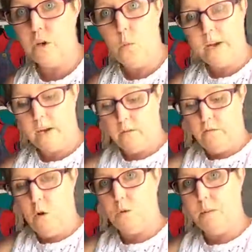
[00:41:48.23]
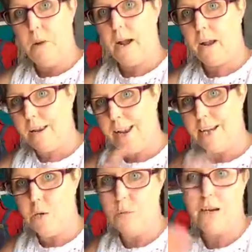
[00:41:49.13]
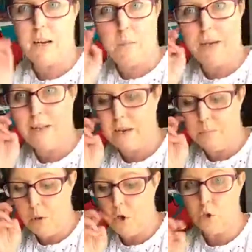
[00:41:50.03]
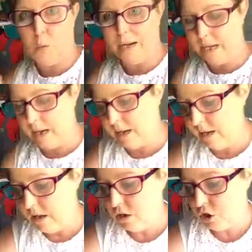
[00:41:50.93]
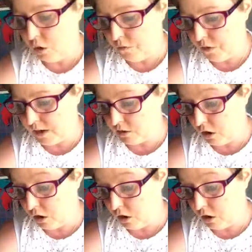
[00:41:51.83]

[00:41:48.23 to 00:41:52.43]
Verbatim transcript: you know, where you can fold it back and you end up with like a bit like a bird's wing sort of thing.